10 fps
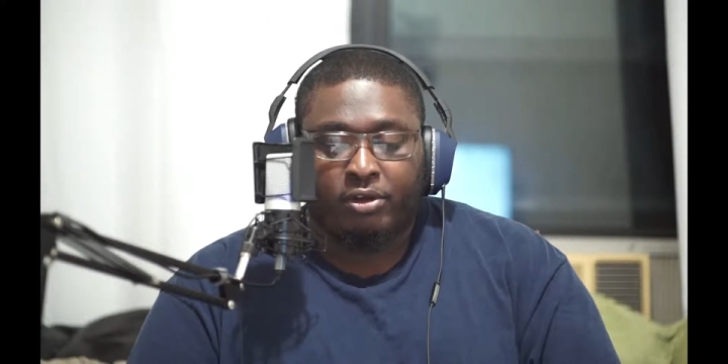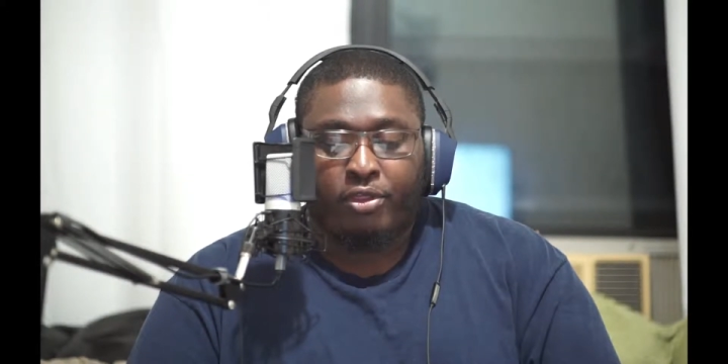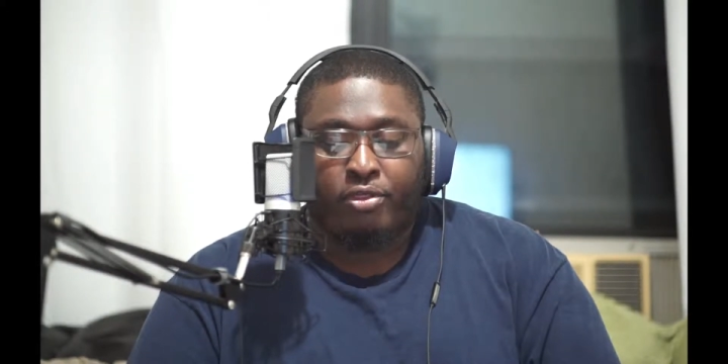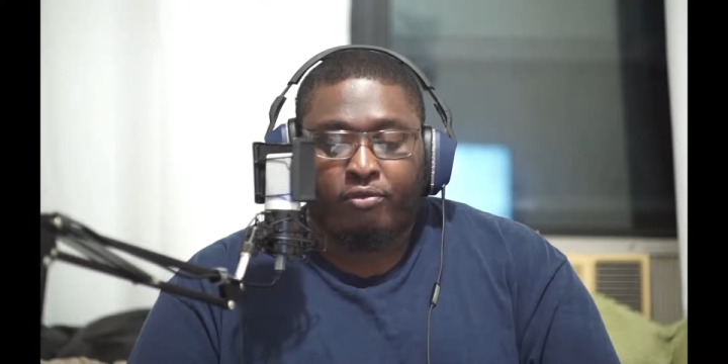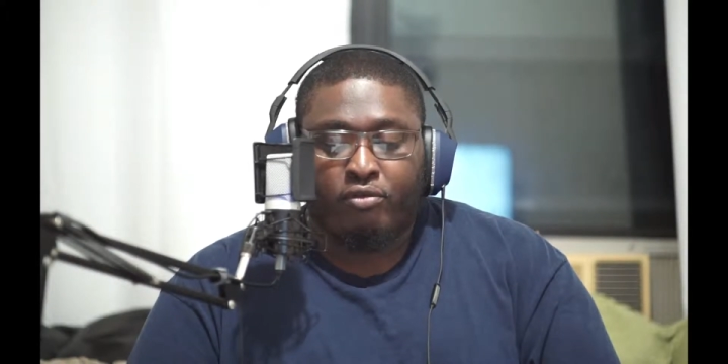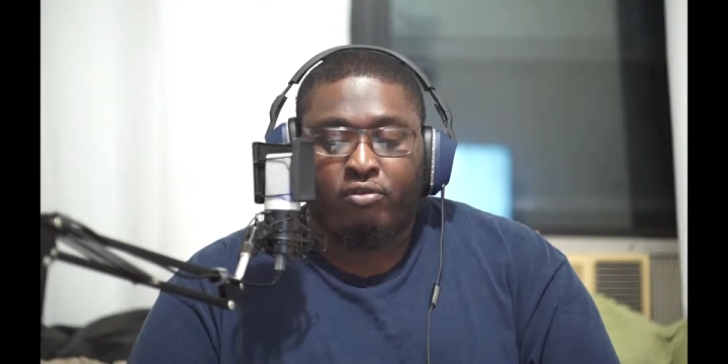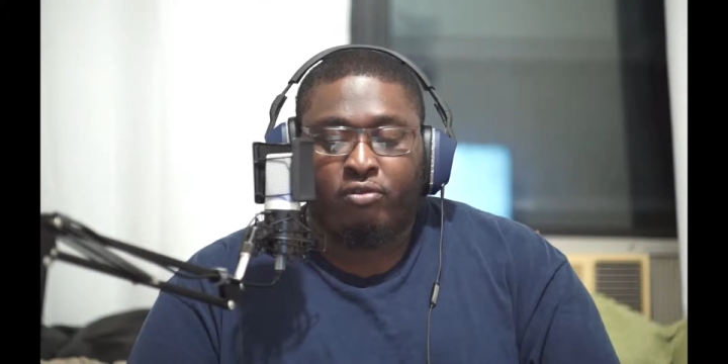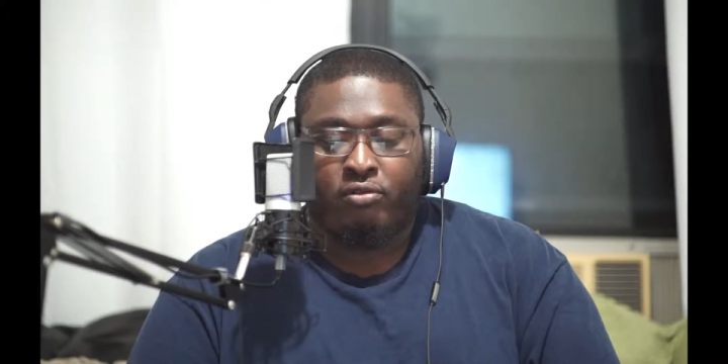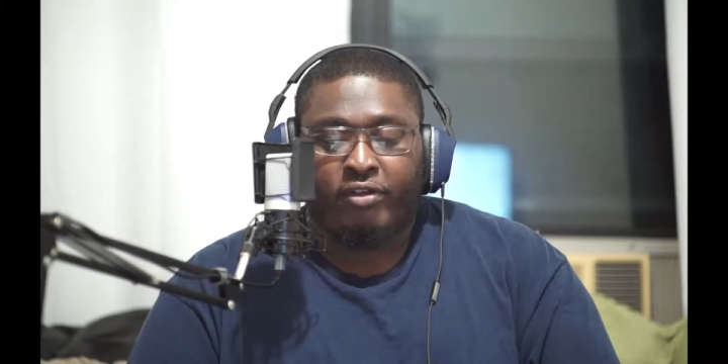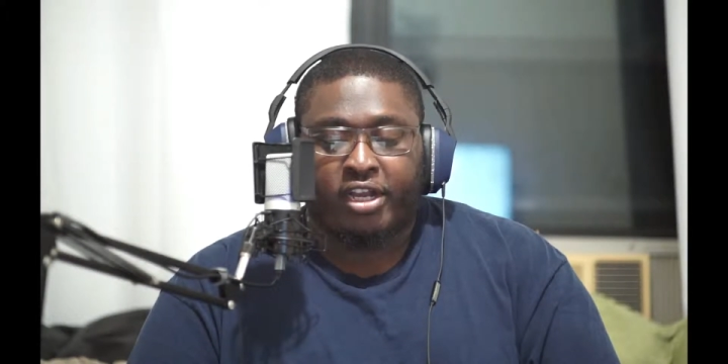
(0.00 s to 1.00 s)

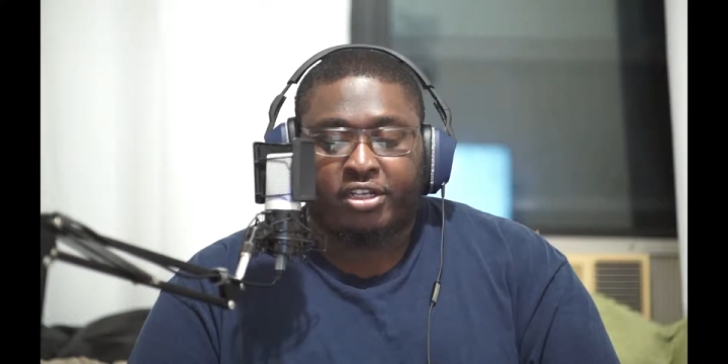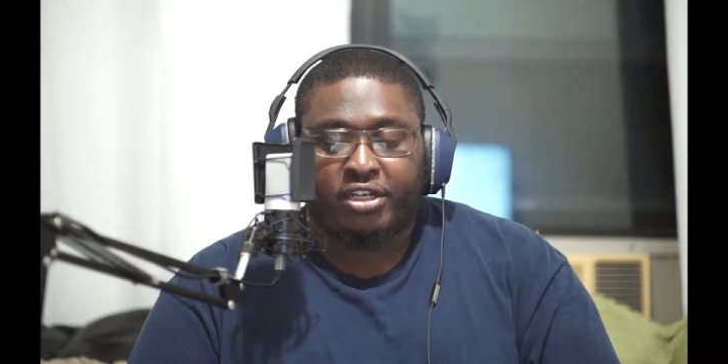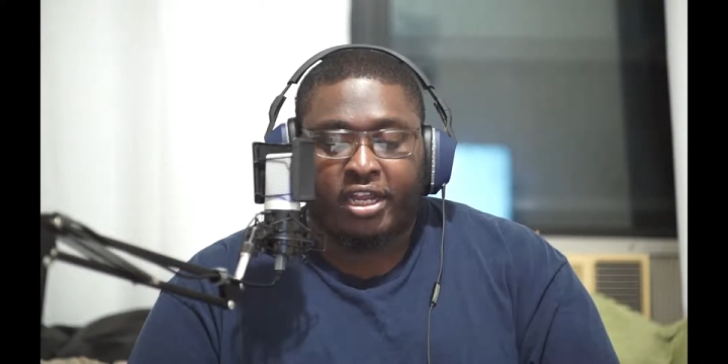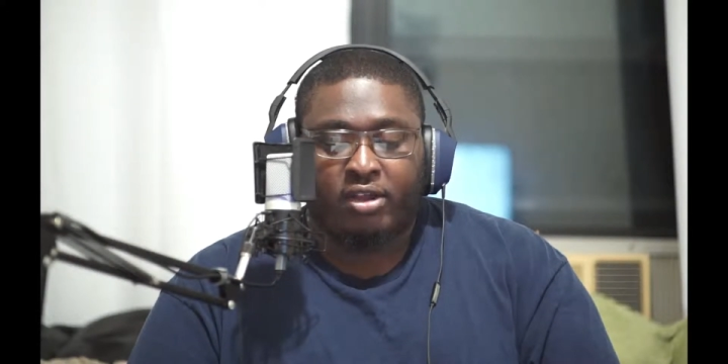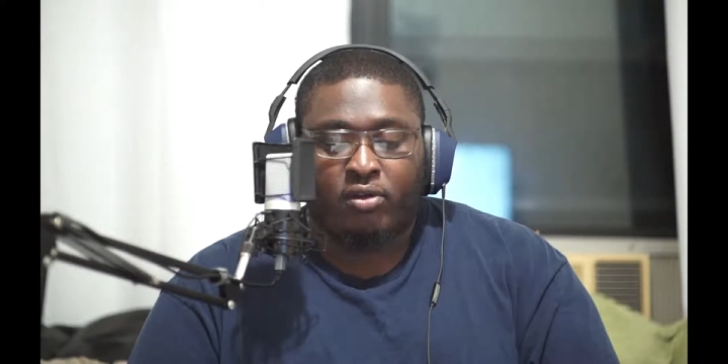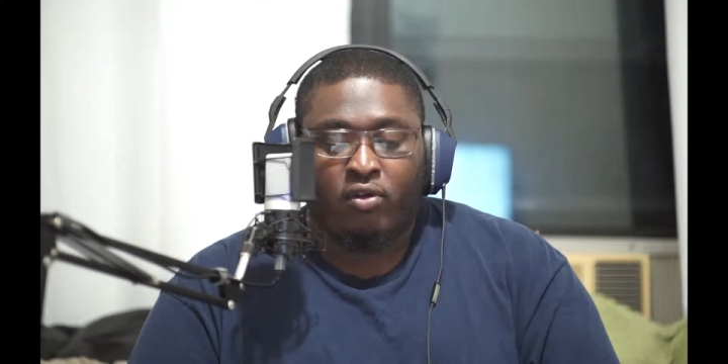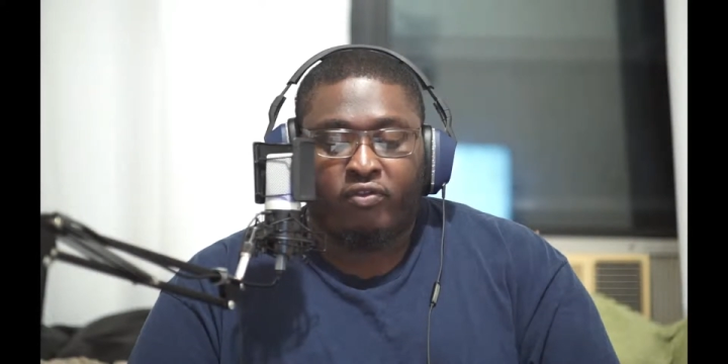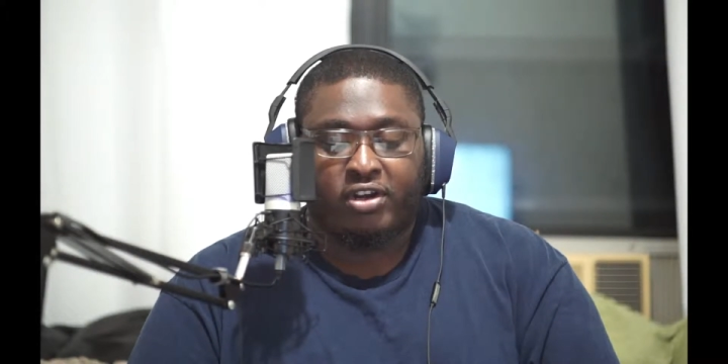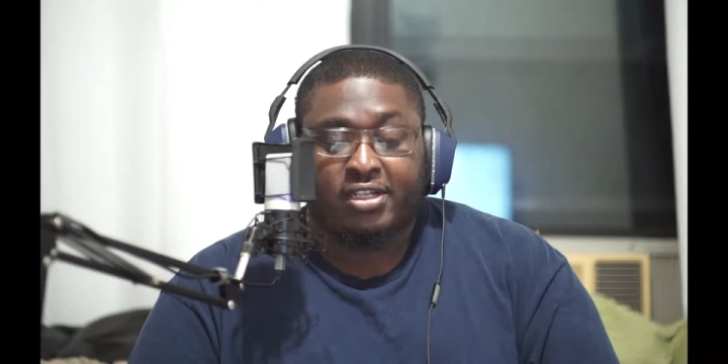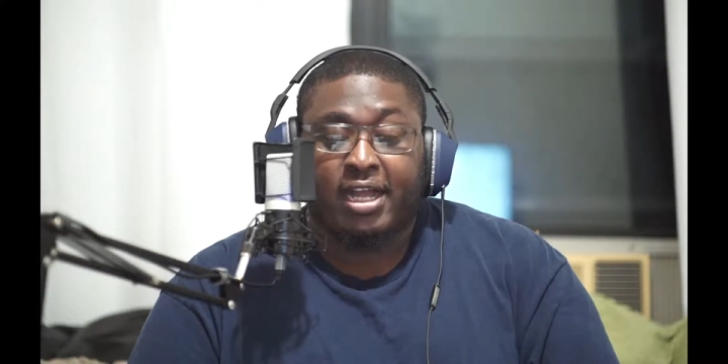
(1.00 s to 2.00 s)
threw Ricochet
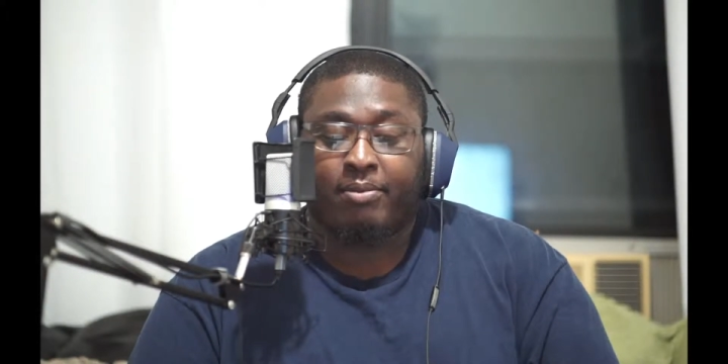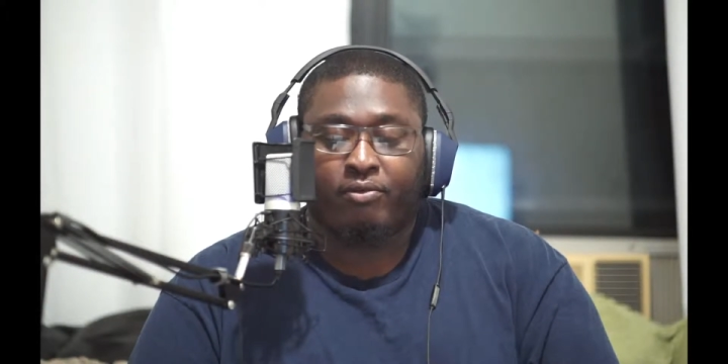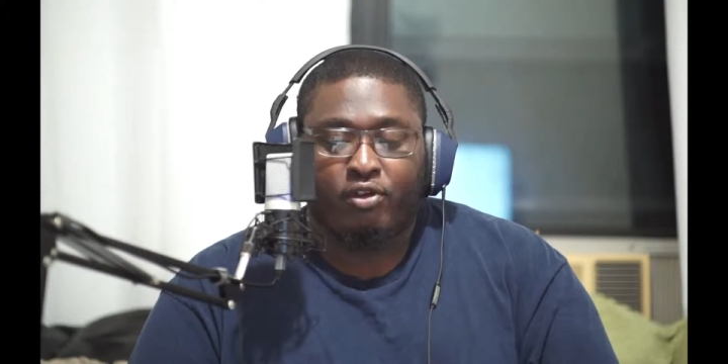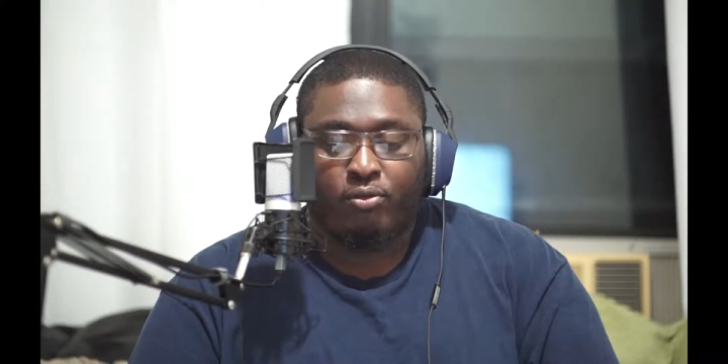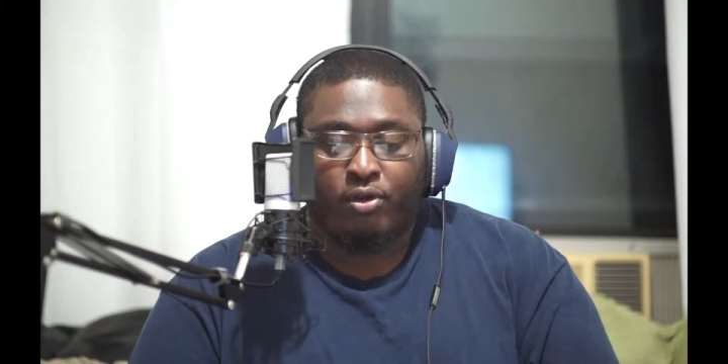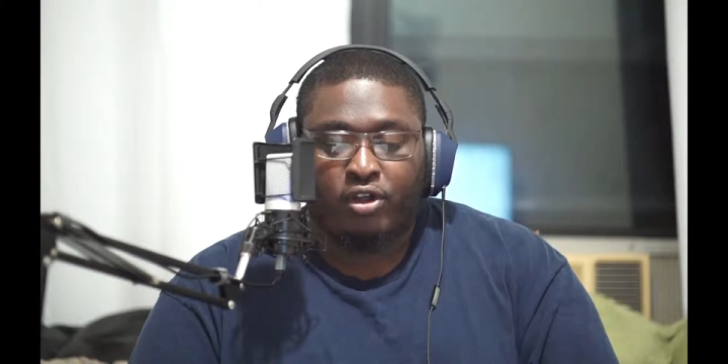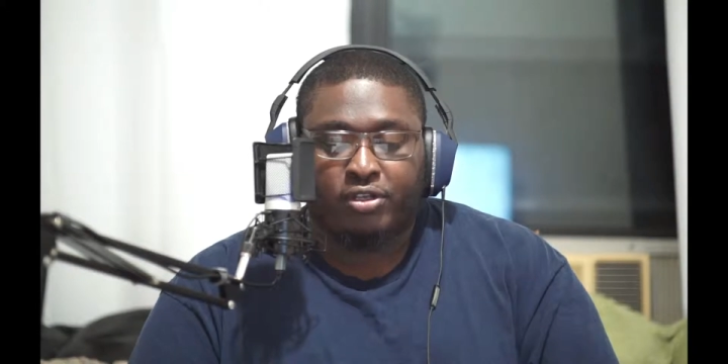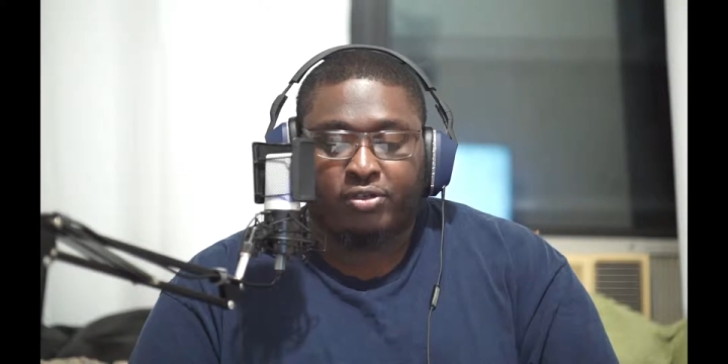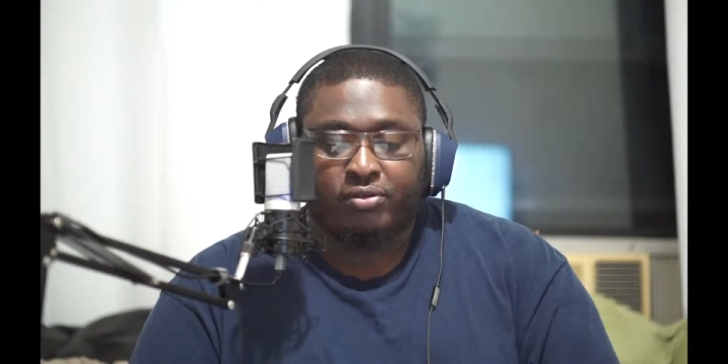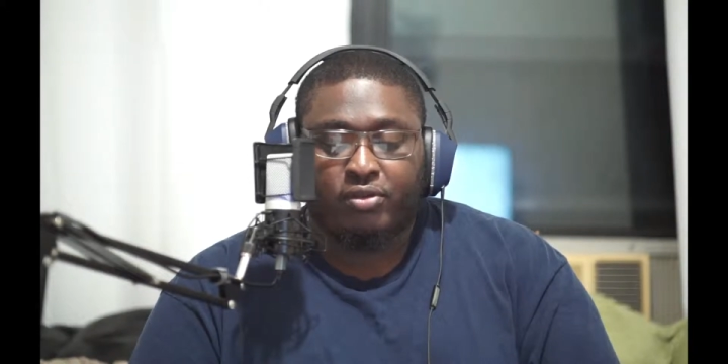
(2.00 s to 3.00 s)
over the top rope
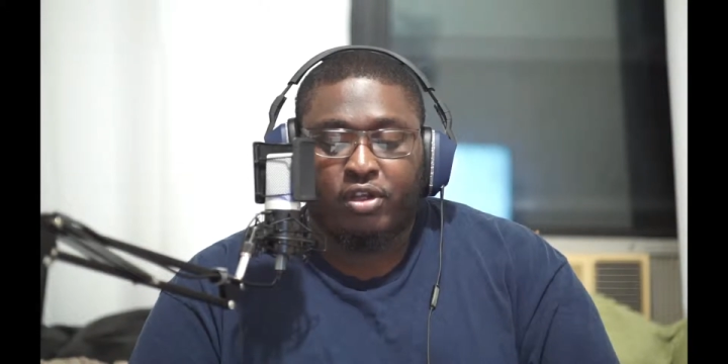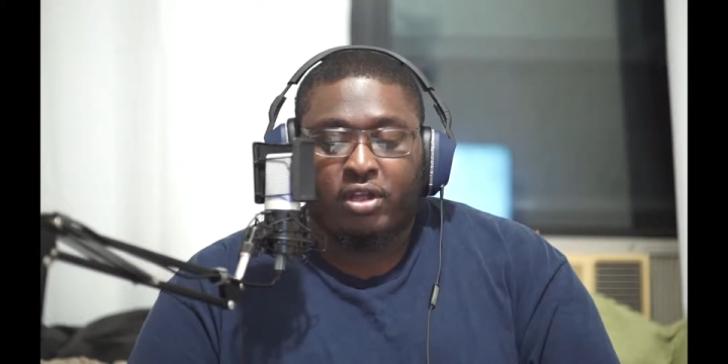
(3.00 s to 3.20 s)
onto